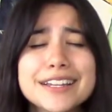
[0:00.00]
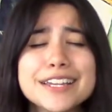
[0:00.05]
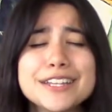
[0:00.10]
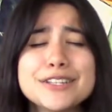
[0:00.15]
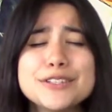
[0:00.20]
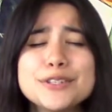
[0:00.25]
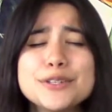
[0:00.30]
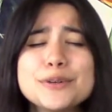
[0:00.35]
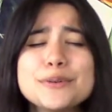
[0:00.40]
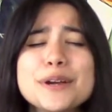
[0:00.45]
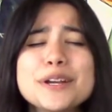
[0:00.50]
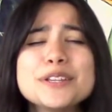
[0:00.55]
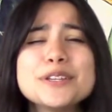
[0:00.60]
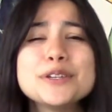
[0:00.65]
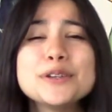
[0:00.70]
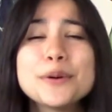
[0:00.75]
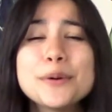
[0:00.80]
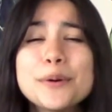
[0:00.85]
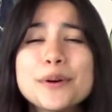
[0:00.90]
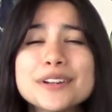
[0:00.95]
can do in
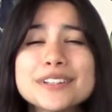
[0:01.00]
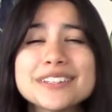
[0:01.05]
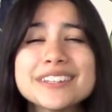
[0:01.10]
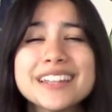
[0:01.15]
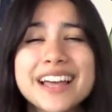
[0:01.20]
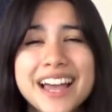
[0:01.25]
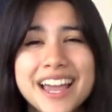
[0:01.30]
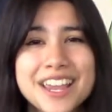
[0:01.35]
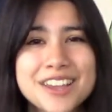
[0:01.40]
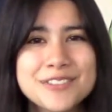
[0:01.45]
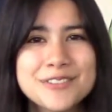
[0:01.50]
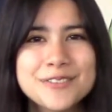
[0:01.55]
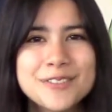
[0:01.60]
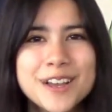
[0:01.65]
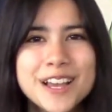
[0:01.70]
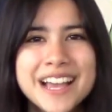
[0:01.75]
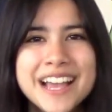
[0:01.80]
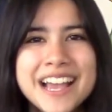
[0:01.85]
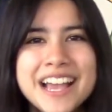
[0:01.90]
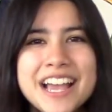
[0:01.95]
your life
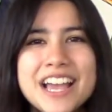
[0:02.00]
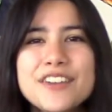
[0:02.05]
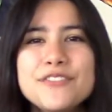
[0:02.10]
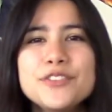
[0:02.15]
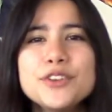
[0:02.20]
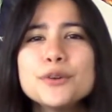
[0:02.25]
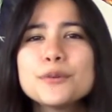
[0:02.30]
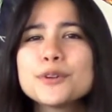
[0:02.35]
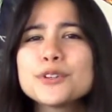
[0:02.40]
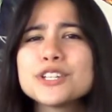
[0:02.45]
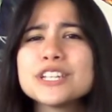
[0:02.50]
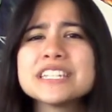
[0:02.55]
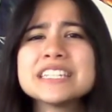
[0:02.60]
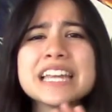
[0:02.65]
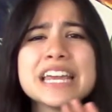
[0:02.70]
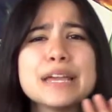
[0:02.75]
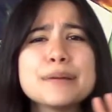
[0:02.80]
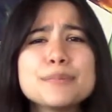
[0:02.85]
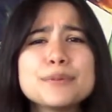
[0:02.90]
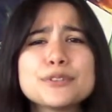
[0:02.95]
if you were
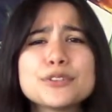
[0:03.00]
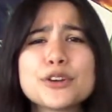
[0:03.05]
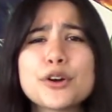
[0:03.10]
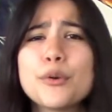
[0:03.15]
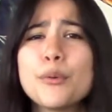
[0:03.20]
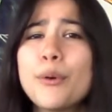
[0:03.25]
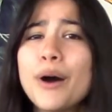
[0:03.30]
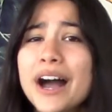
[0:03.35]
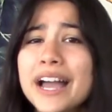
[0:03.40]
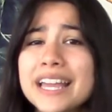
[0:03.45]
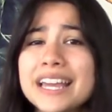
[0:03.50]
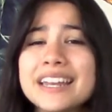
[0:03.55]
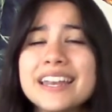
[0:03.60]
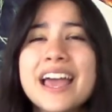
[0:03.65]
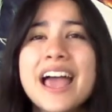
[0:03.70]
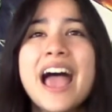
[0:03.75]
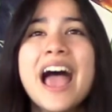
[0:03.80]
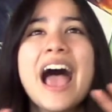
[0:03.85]
just able to quiet